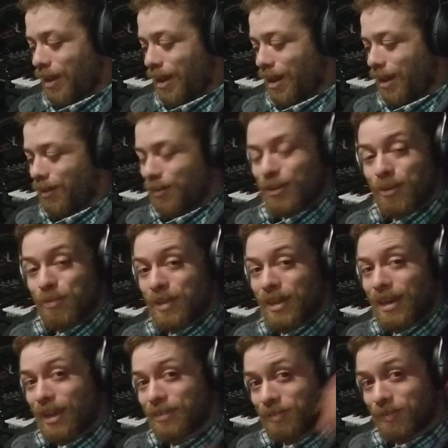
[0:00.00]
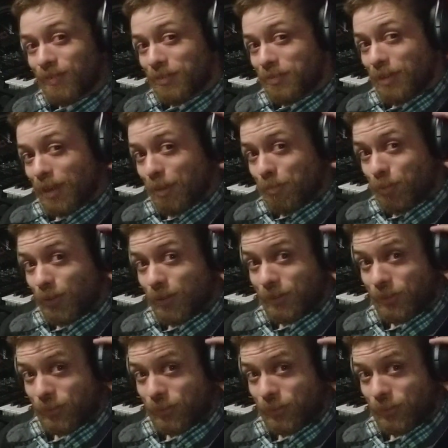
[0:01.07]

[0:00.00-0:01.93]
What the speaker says: I don't know, man. I'm pretty